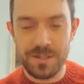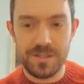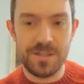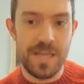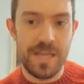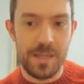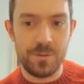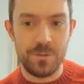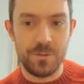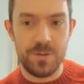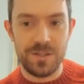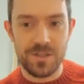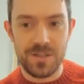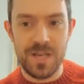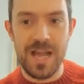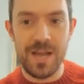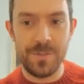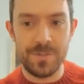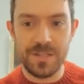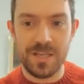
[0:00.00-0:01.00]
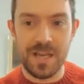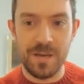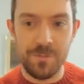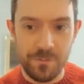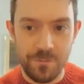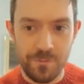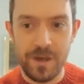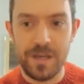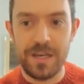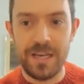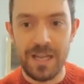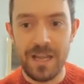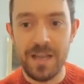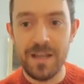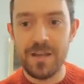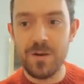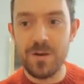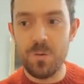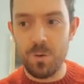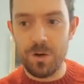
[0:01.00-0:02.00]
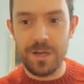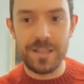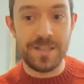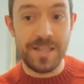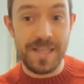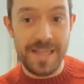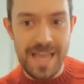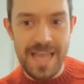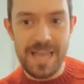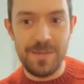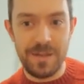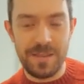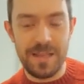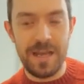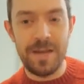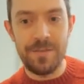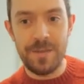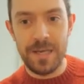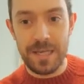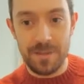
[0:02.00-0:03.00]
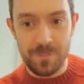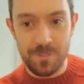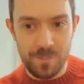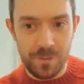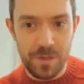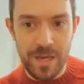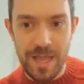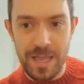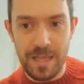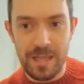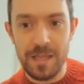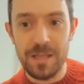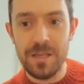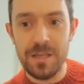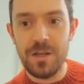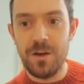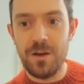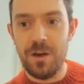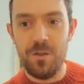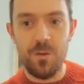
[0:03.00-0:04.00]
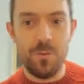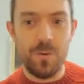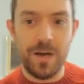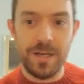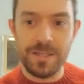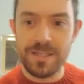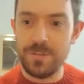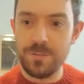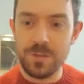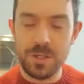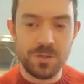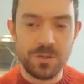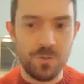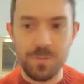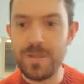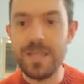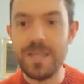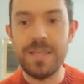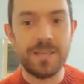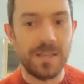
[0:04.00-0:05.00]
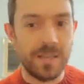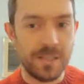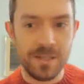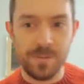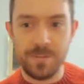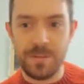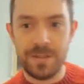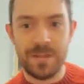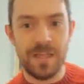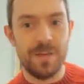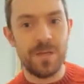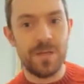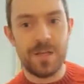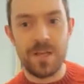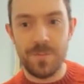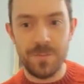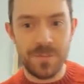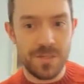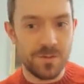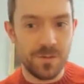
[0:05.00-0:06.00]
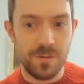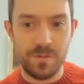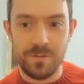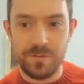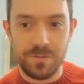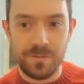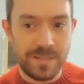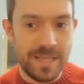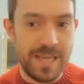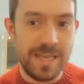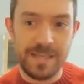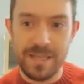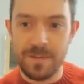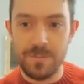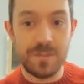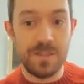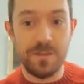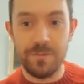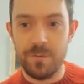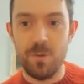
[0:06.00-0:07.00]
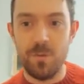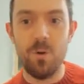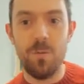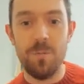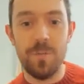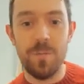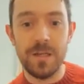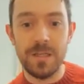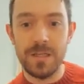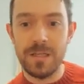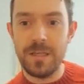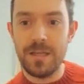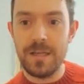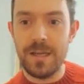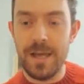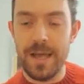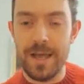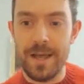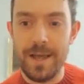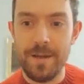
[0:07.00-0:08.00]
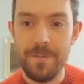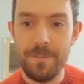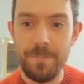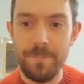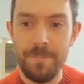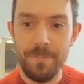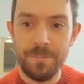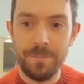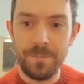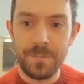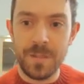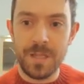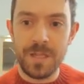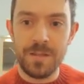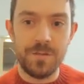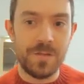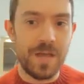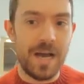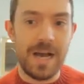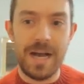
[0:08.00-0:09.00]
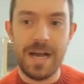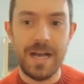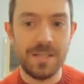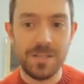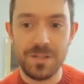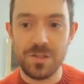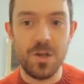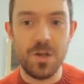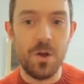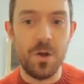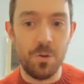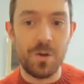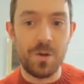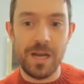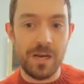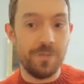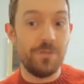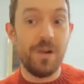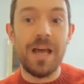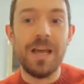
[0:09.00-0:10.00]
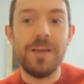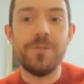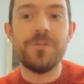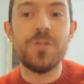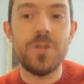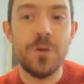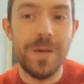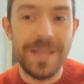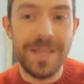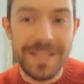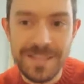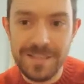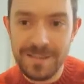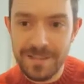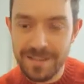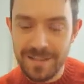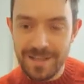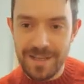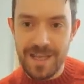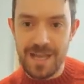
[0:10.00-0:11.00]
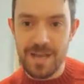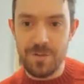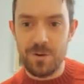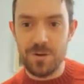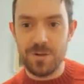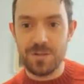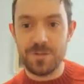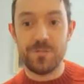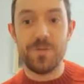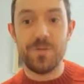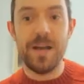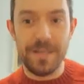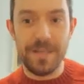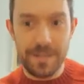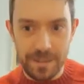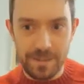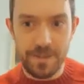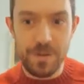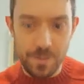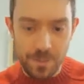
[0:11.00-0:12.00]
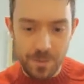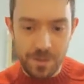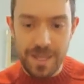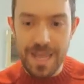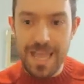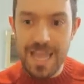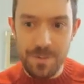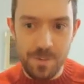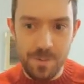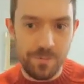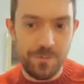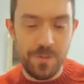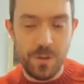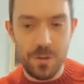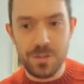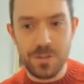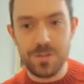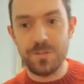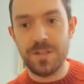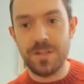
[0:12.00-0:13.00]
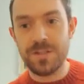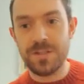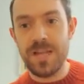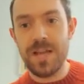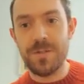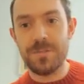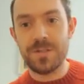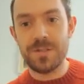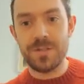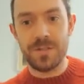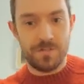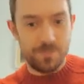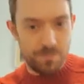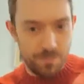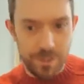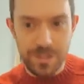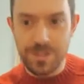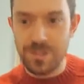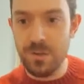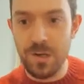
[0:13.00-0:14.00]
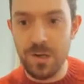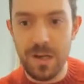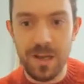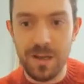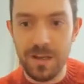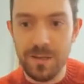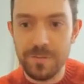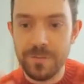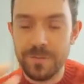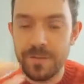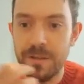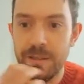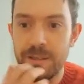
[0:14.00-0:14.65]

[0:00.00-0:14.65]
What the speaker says: take 3 steps, I'm finding what is the game in that I can play. Otherwise, I'm just repeating something that becomes a sort of dead, empty form that has no kind of life to it. Whereas finding the game of those 3 steps brings you life,